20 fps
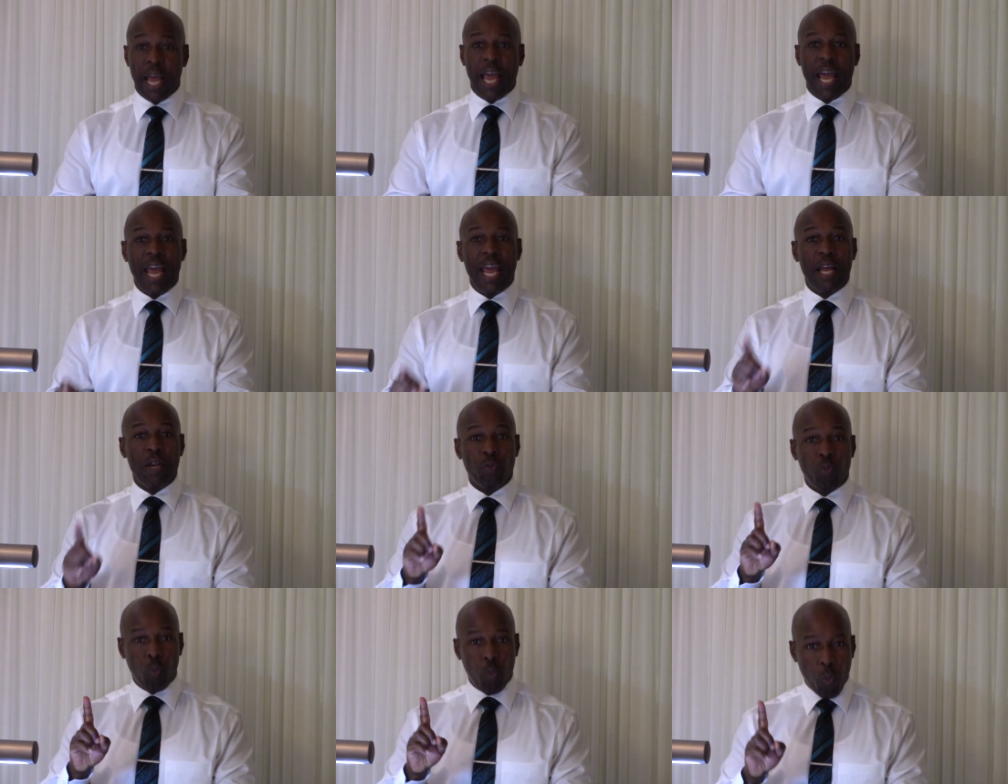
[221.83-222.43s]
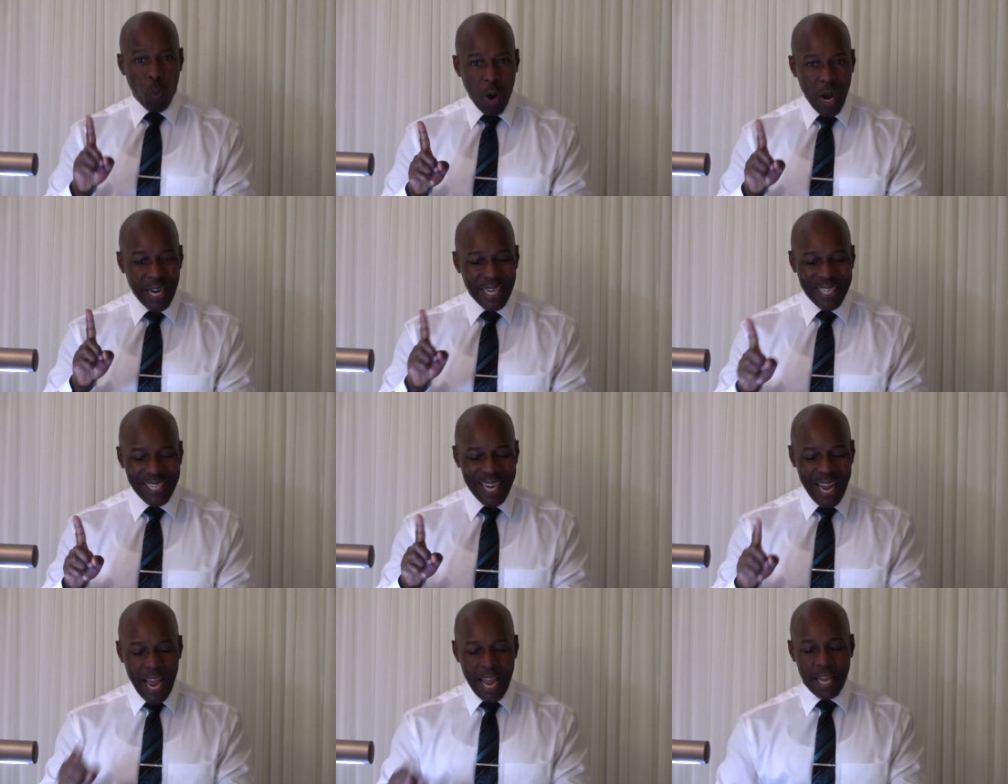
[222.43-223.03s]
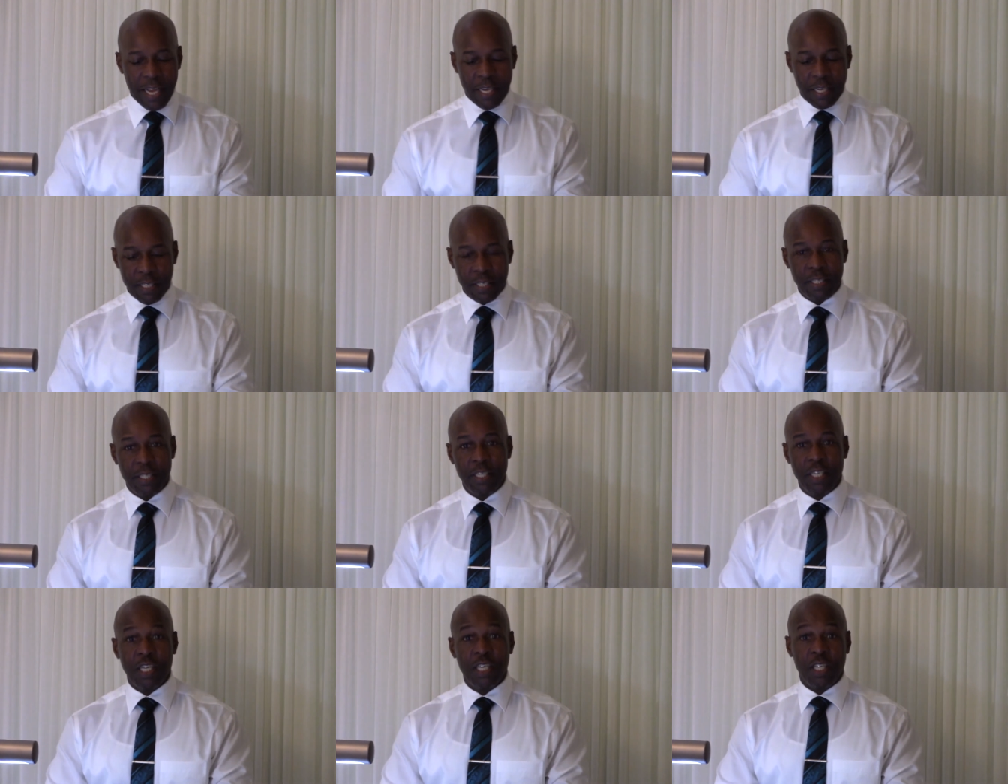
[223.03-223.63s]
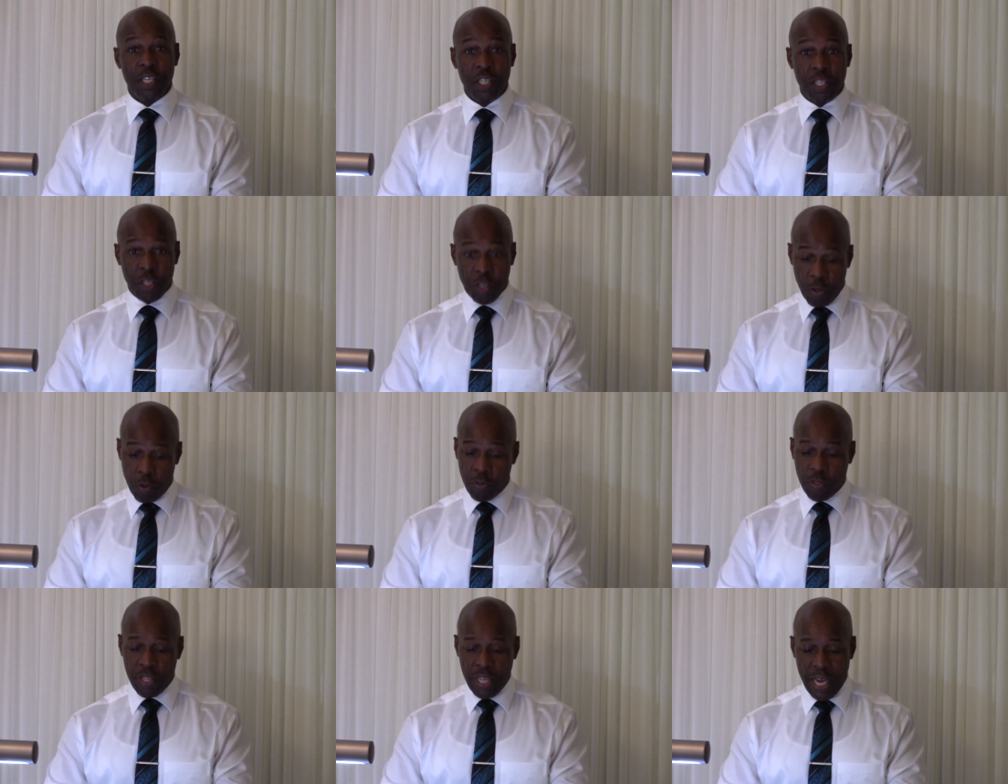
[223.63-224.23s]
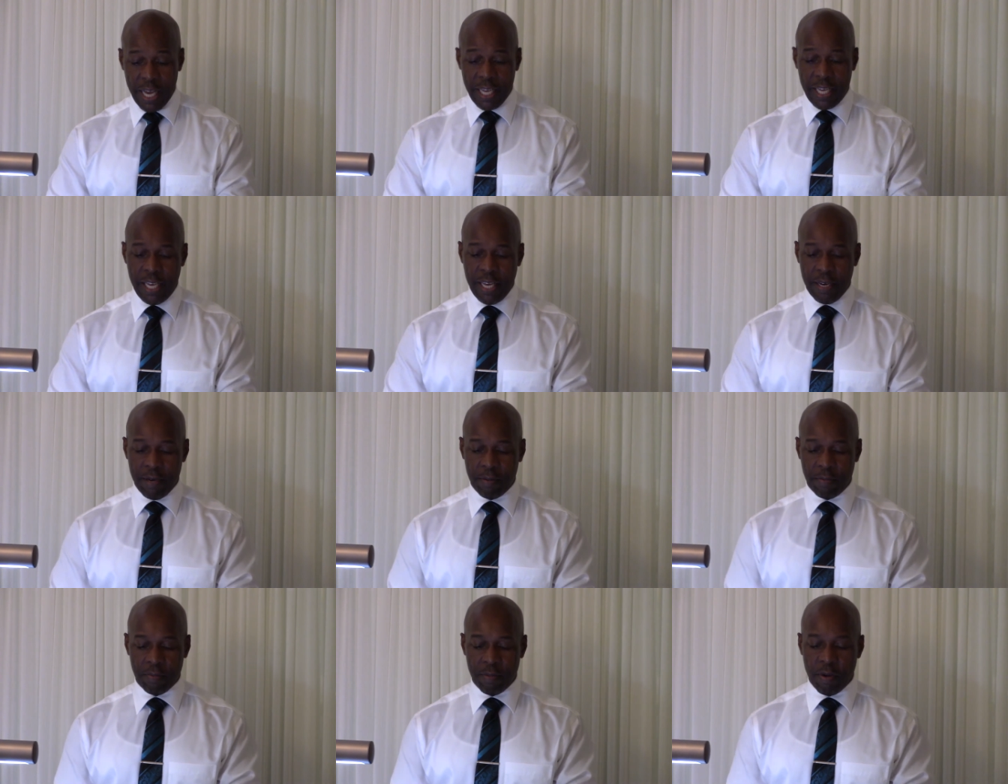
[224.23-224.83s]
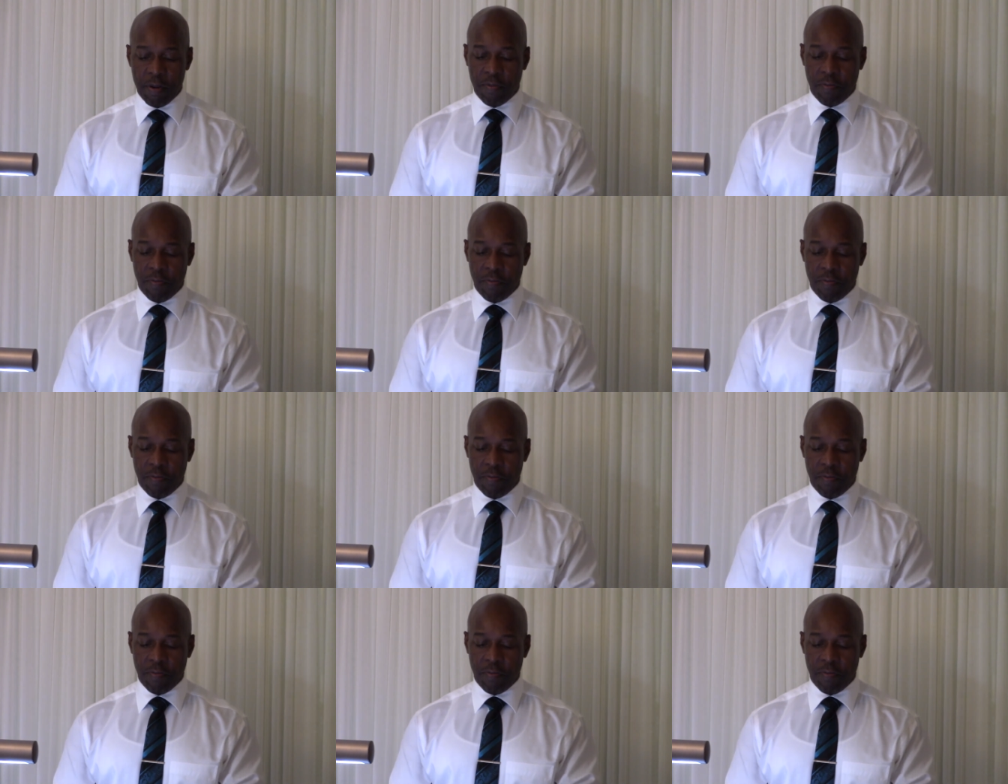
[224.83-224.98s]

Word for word: And one day you'll thank him